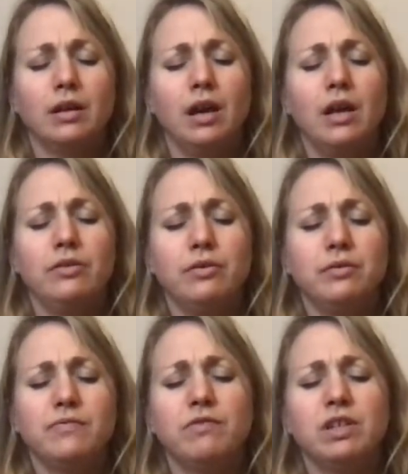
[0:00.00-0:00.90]
And
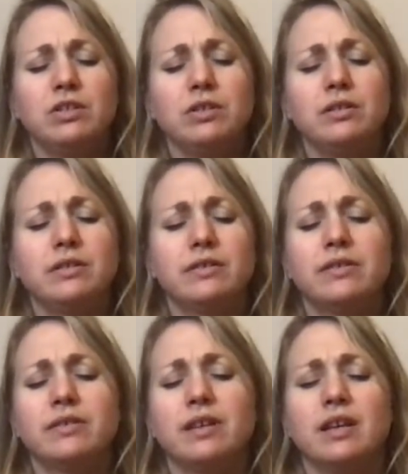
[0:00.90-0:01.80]
those
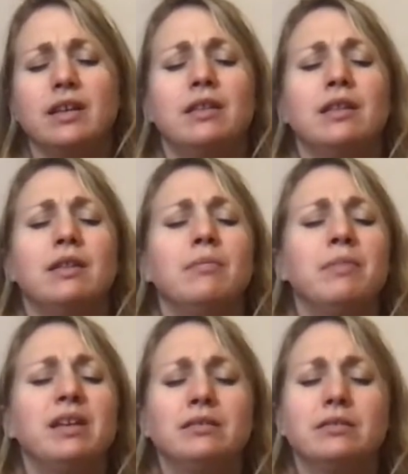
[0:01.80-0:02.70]
visions,
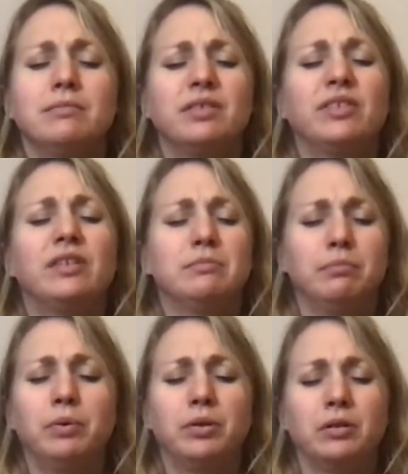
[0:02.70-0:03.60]
make them
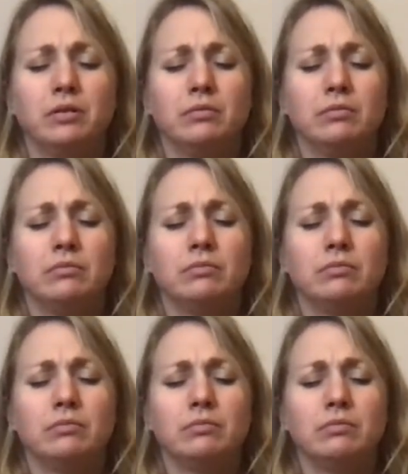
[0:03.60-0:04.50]
simple.
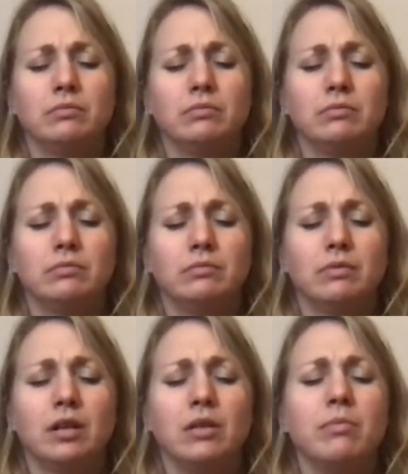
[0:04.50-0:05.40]

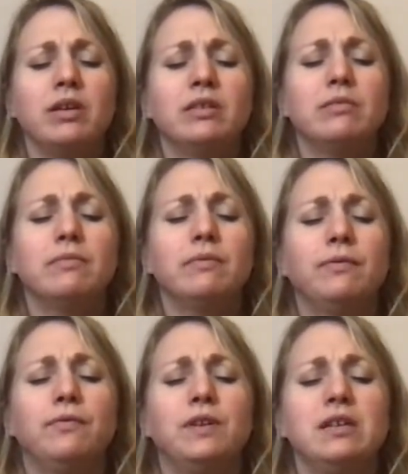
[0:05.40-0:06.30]
Make them
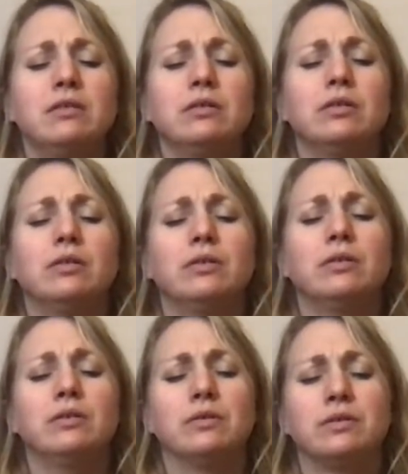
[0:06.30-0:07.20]
feel
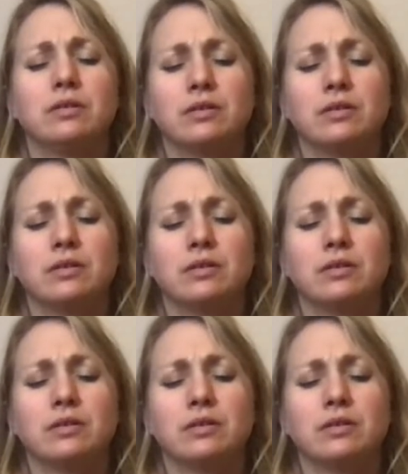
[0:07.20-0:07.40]
good.